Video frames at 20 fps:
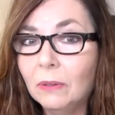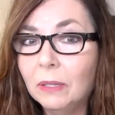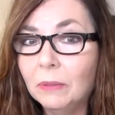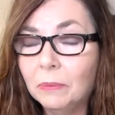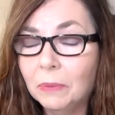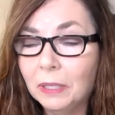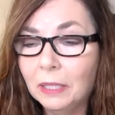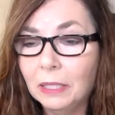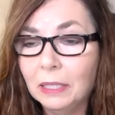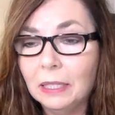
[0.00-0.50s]
It
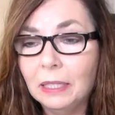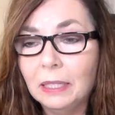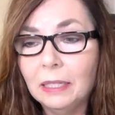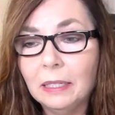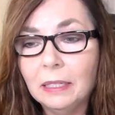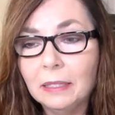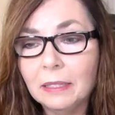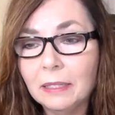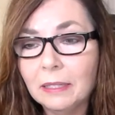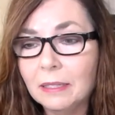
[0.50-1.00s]
really
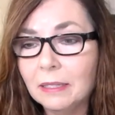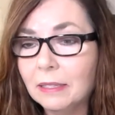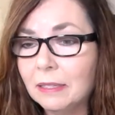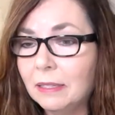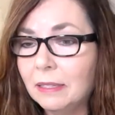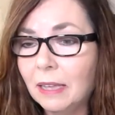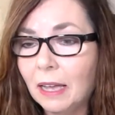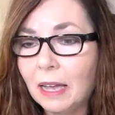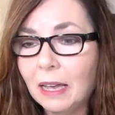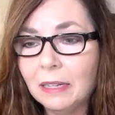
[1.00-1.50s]
it's it's
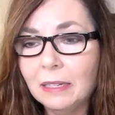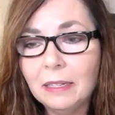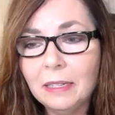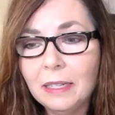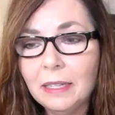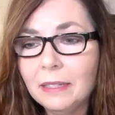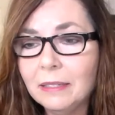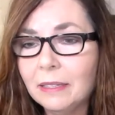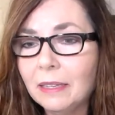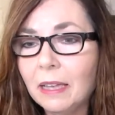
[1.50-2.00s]
not an
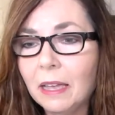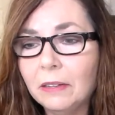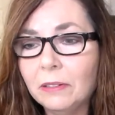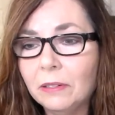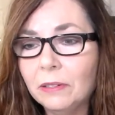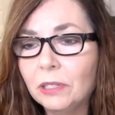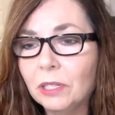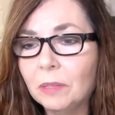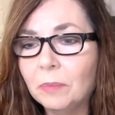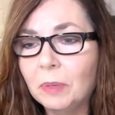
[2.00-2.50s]
easy
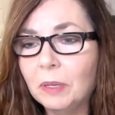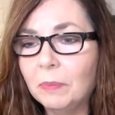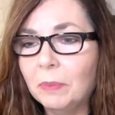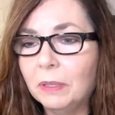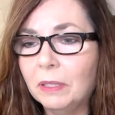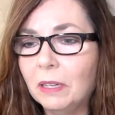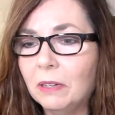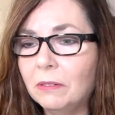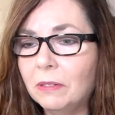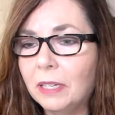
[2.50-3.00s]
energy. People
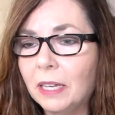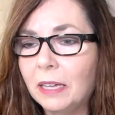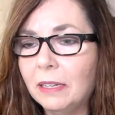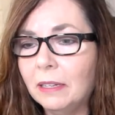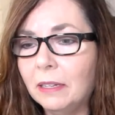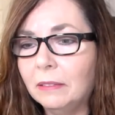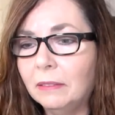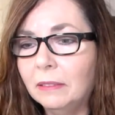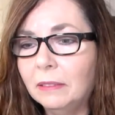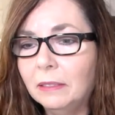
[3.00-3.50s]
don't get
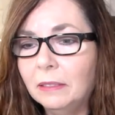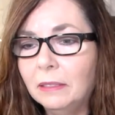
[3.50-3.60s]
it.